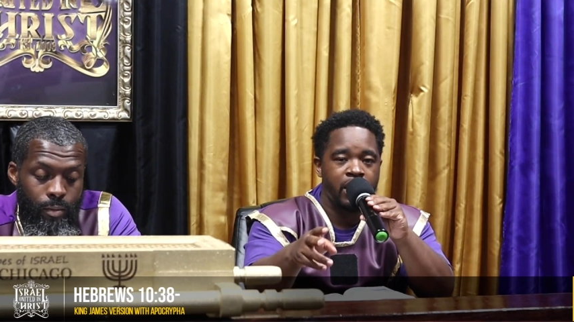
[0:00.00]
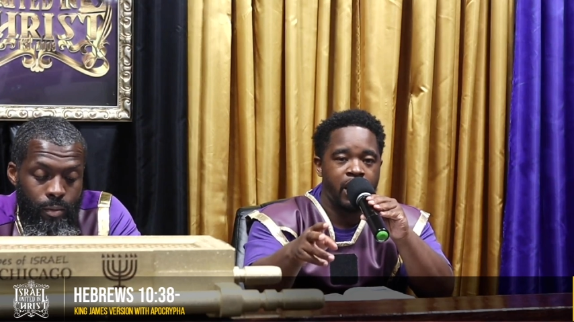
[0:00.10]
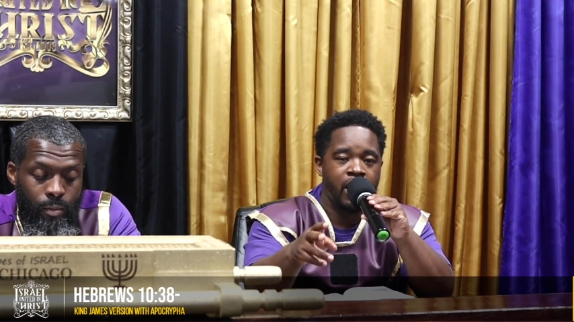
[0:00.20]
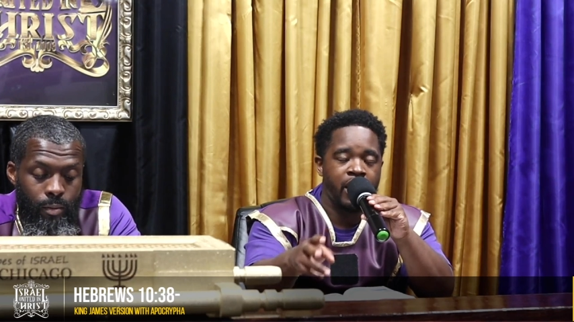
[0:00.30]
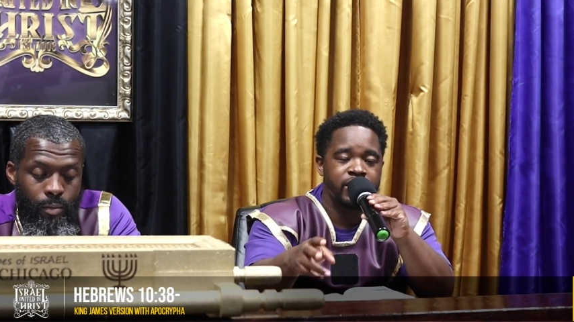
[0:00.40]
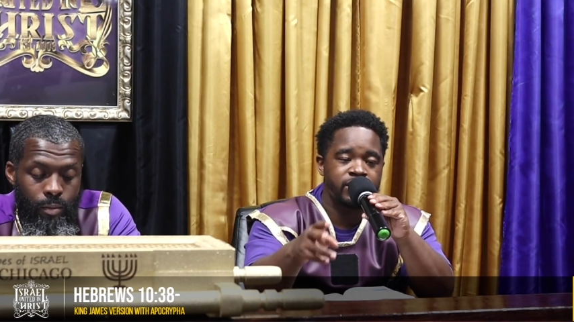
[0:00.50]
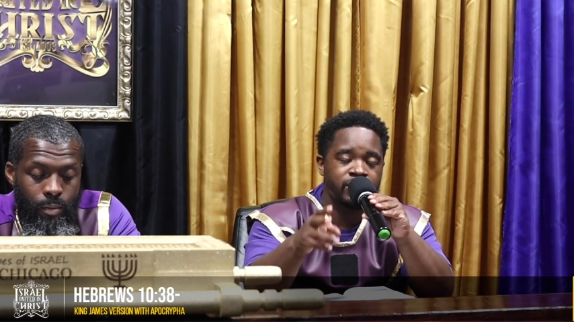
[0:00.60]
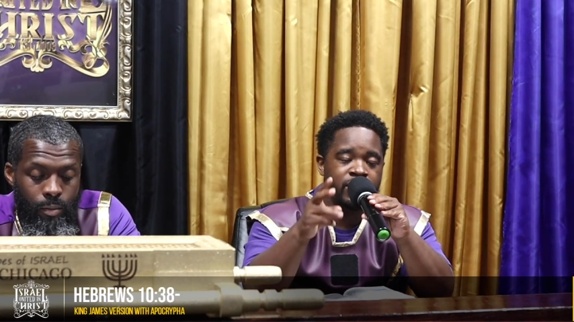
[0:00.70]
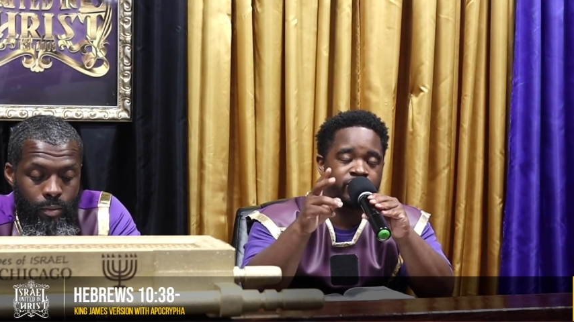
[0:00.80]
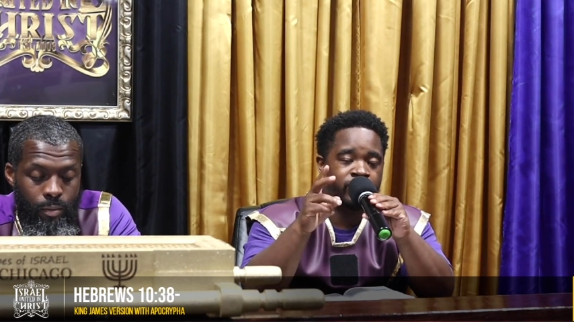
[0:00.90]
Speaker 1: All right, so
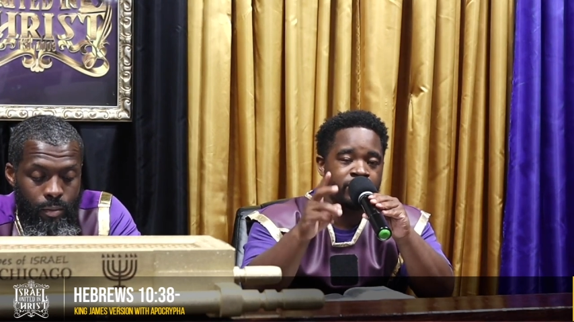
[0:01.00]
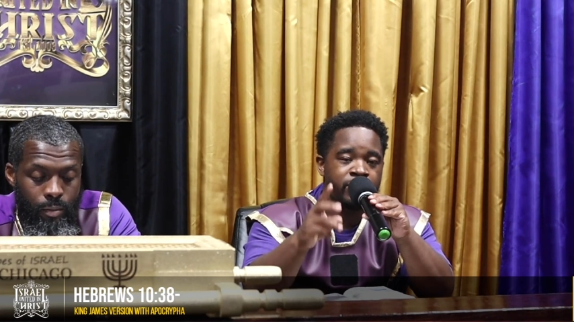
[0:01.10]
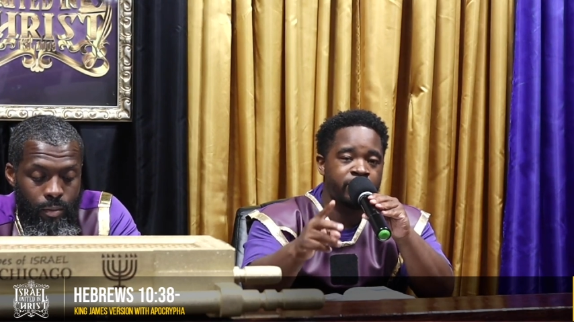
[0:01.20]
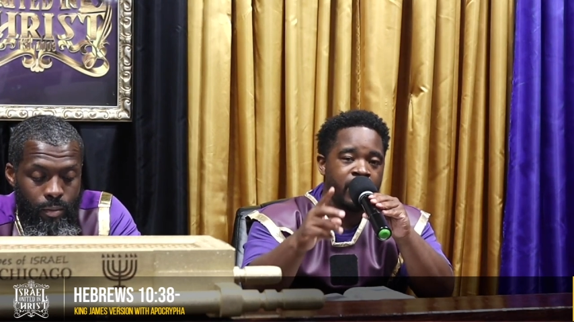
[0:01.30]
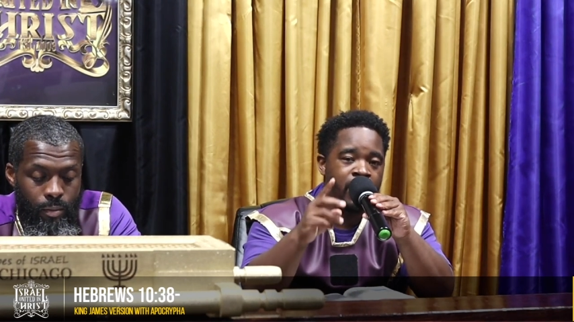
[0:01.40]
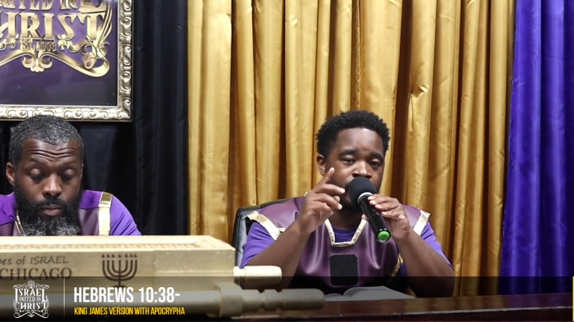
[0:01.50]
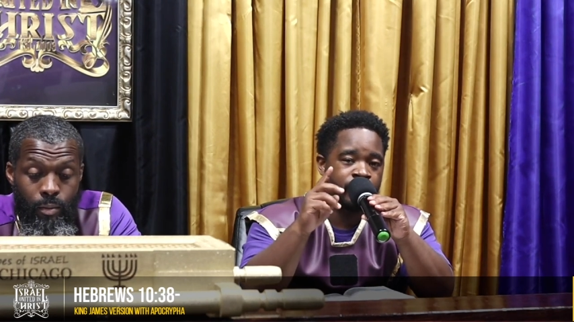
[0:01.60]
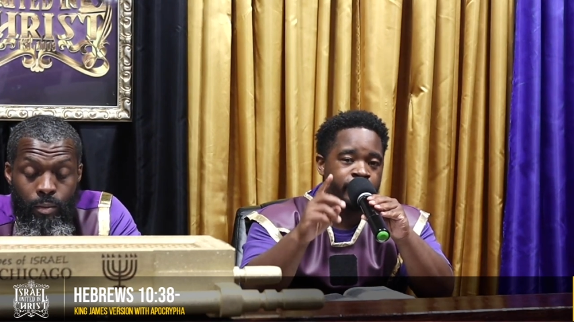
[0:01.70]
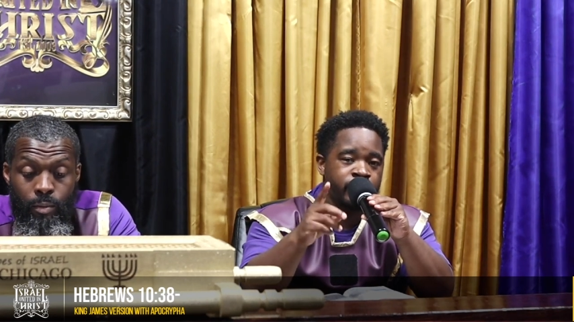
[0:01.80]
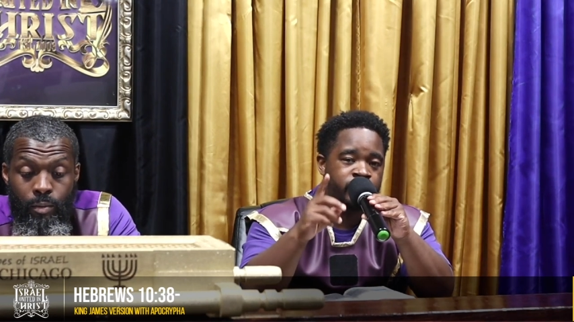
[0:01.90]
let's remember our
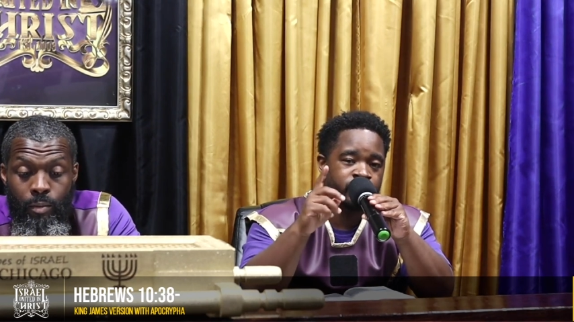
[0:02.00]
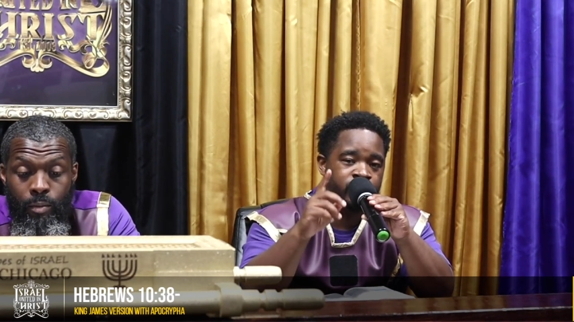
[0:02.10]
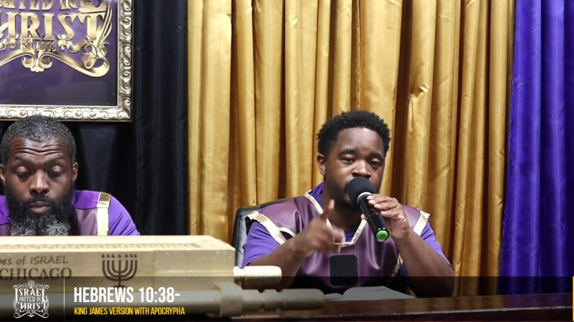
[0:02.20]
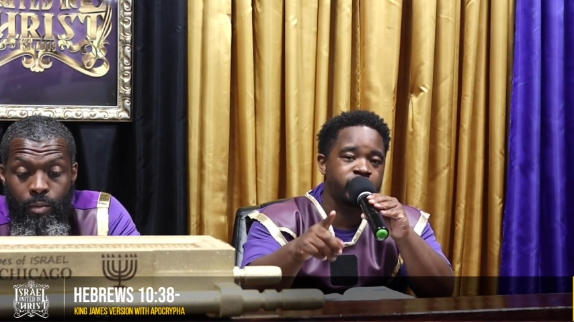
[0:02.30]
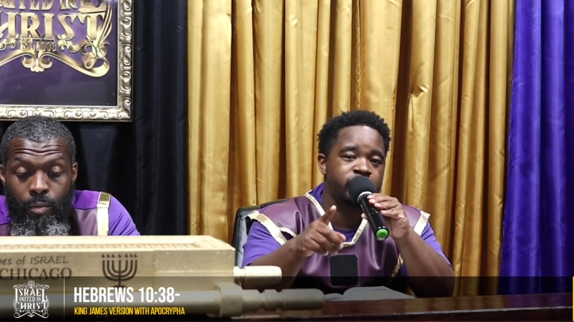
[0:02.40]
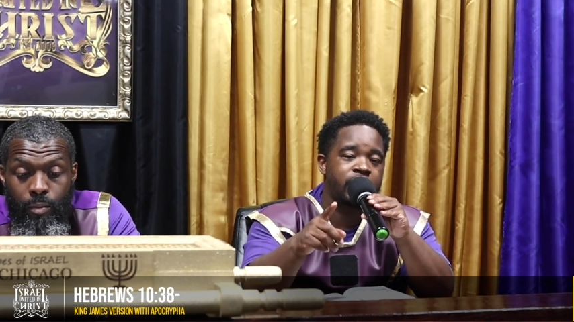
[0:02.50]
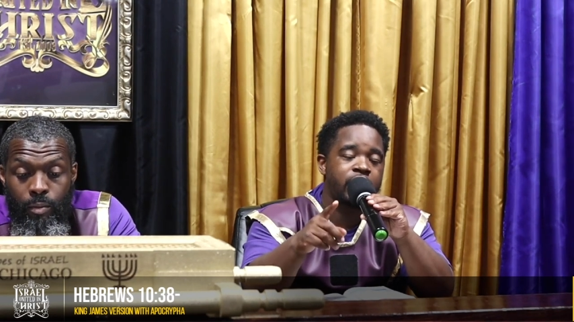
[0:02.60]
first works